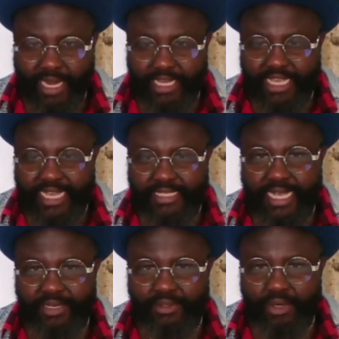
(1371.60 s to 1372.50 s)

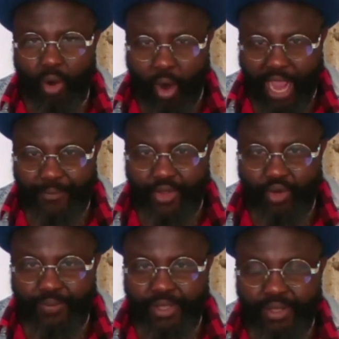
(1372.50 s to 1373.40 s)
ESN or
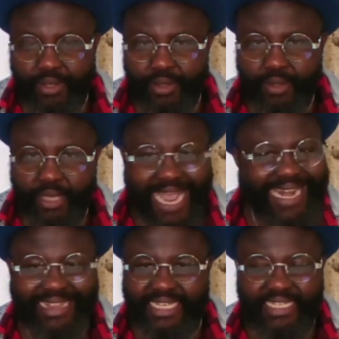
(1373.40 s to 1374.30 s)
IPOB,
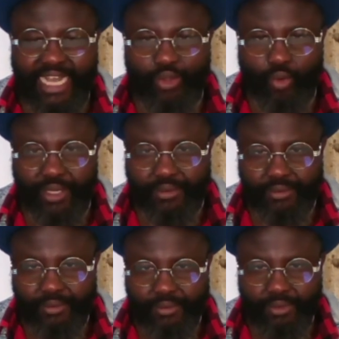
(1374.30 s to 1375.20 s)
anything they are
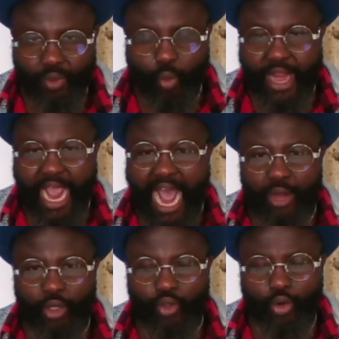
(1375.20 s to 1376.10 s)
doing. We
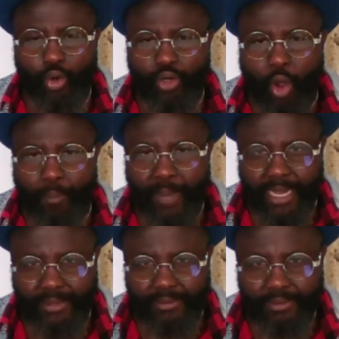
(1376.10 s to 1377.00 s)
are not unknown
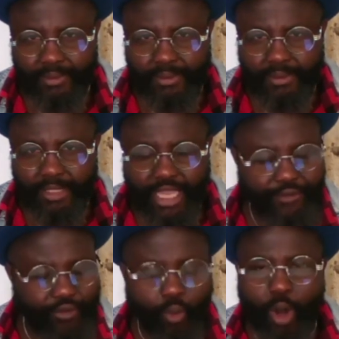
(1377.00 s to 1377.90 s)
gunmen.
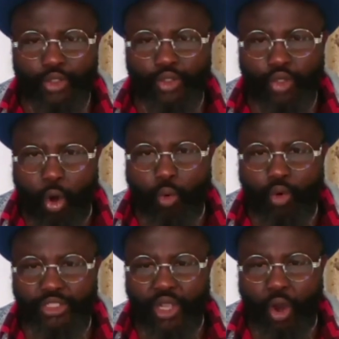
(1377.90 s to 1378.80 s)
If you want to know
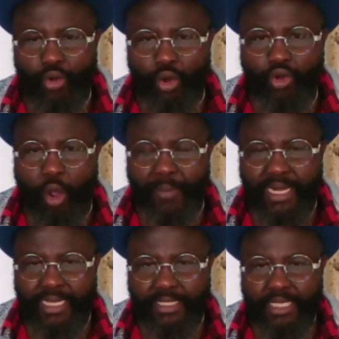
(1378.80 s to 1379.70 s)
who the unknown
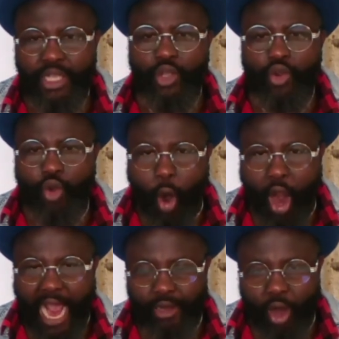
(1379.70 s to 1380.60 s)
gunmen is,
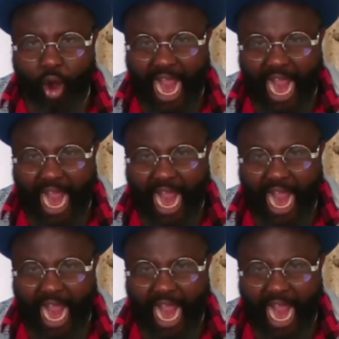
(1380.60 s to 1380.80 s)
go and